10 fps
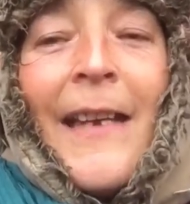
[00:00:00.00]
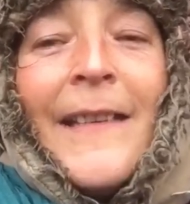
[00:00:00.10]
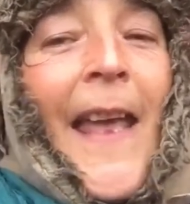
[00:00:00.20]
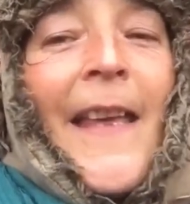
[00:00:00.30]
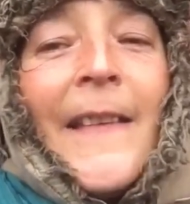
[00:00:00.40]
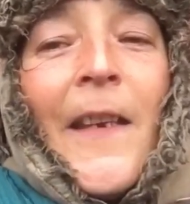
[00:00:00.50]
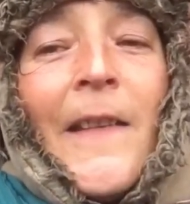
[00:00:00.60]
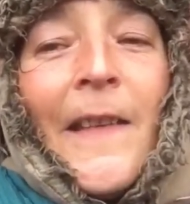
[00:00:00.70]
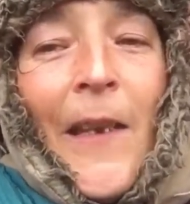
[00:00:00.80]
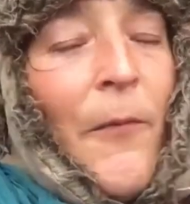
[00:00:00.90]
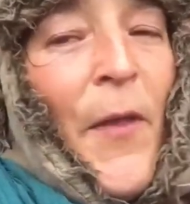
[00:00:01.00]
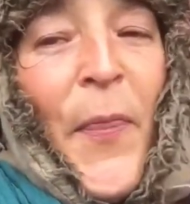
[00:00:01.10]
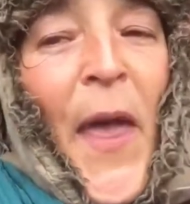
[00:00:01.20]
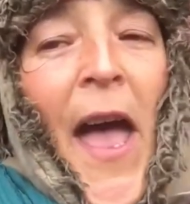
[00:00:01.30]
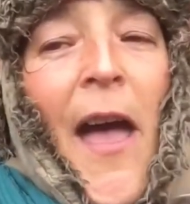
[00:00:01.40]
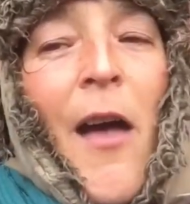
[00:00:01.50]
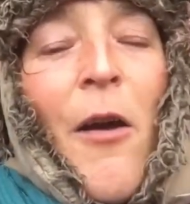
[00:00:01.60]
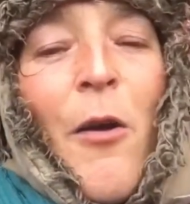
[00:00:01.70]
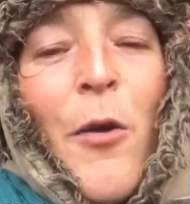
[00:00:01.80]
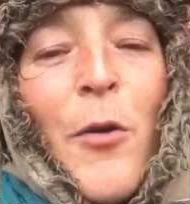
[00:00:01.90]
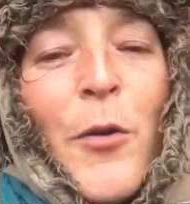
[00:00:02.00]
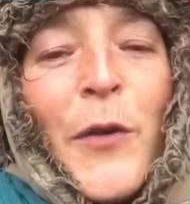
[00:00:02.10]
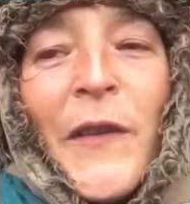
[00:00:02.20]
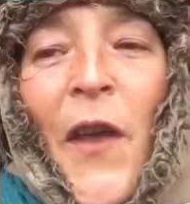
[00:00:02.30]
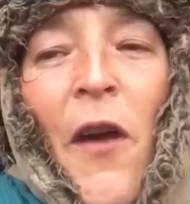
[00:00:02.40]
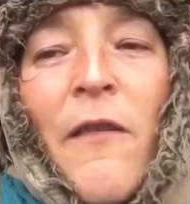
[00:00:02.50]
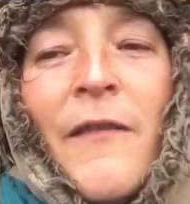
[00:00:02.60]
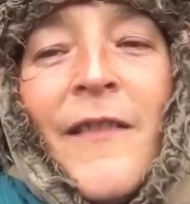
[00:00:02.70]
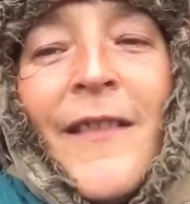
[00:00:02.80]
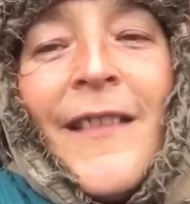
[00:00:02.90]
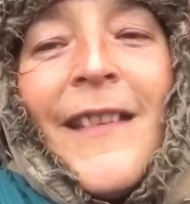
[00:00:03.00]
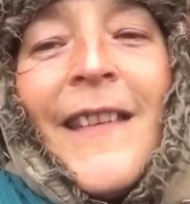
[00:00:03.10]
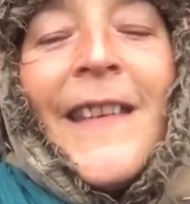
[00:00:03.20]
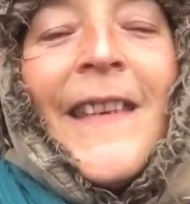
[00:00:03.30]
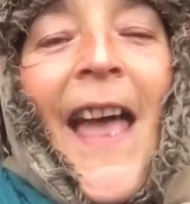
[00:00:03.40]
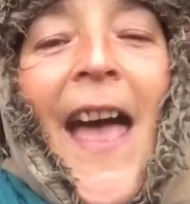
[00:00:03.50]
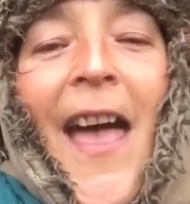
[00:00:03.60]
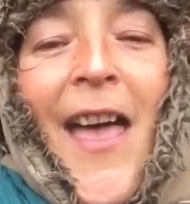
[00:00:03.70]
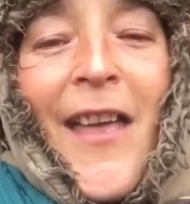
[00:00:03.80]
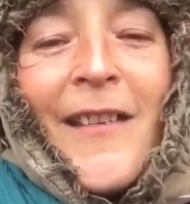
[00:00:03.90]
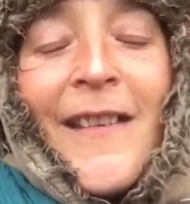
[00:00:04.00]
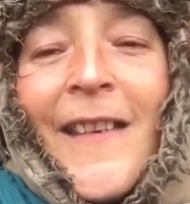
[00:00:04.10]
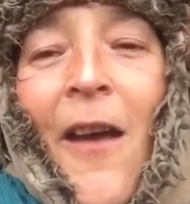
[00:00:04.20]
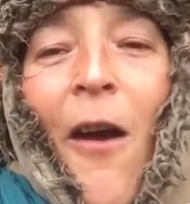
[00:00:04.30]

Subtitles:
deserts of 1,000 sands,